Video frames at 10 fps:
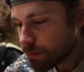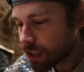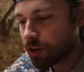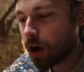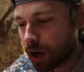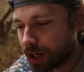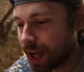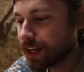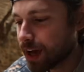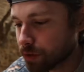is on
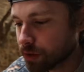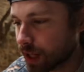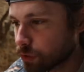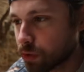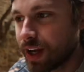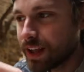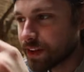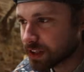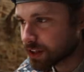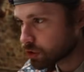another level.
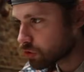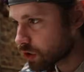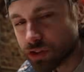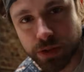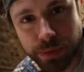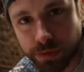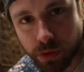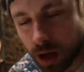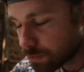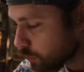Then you get the crunch from the
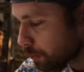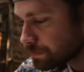falafel.